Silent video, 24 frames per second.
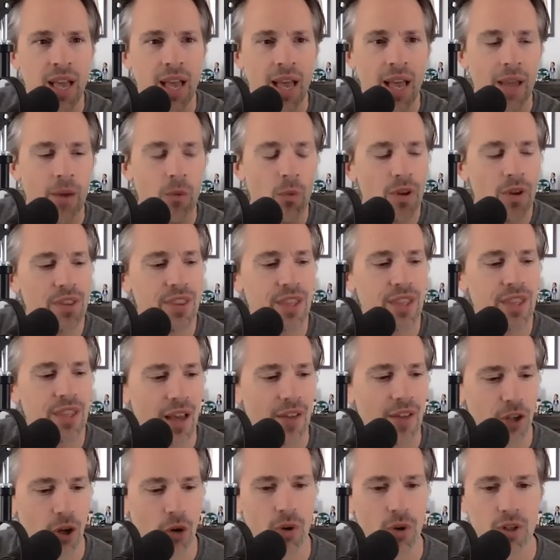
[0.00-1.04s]
And one thing I've
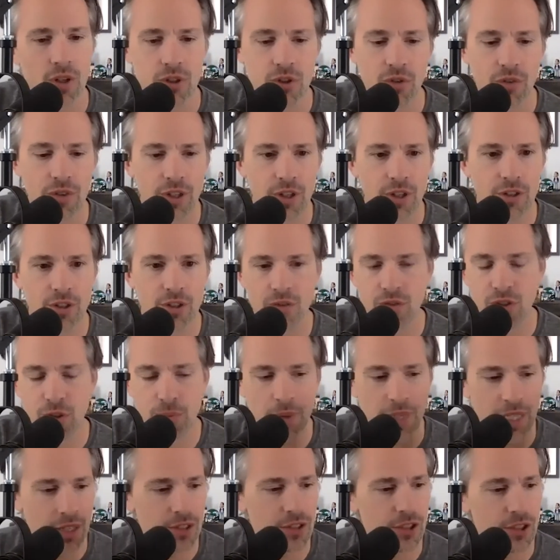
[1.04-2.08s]
noticed over the years of
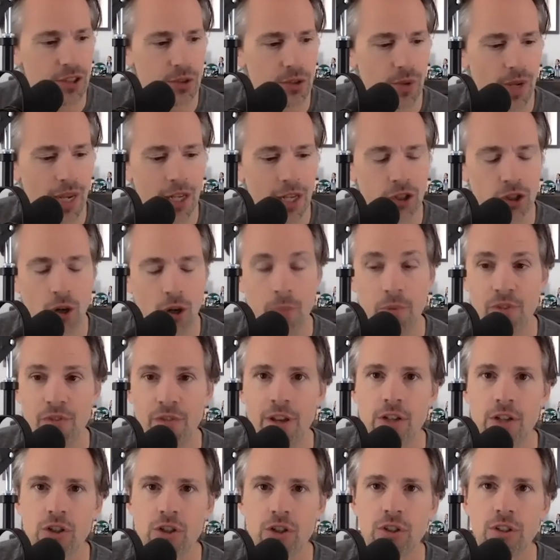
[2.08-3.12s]
speaking to HR
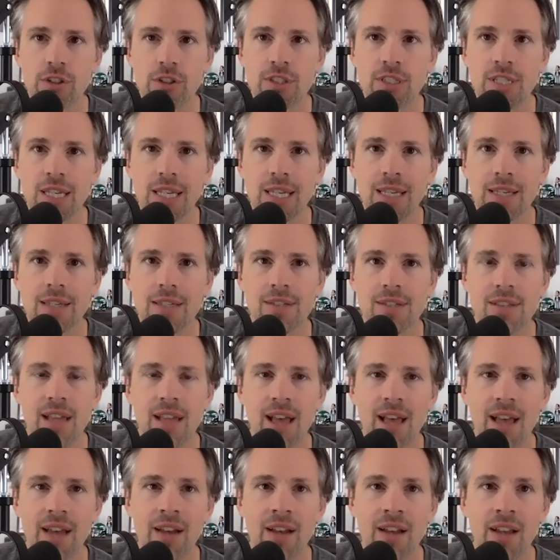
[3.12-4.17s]
professionals is
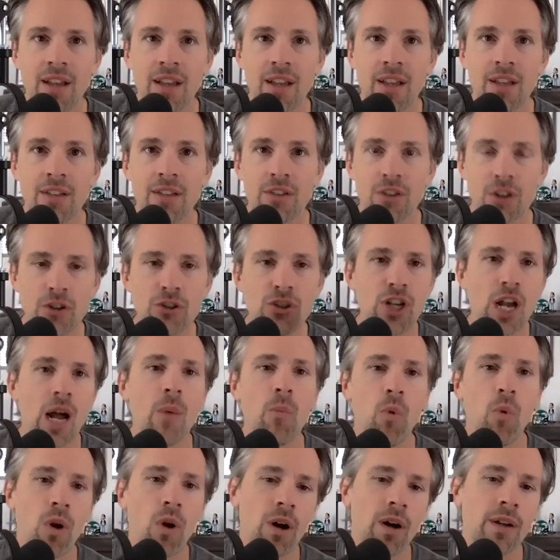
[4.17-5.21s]
that their job
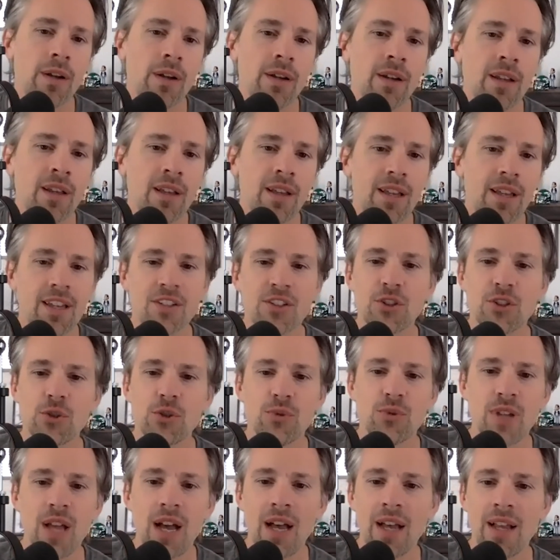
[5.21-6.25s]
one is to
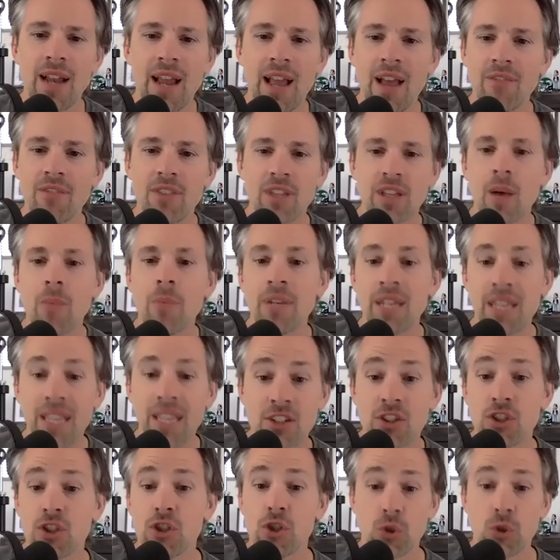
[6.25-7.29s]
not have the company get
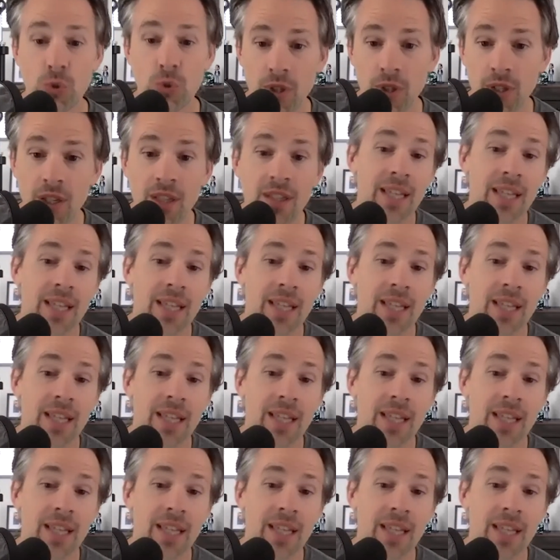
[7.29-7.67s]
sued.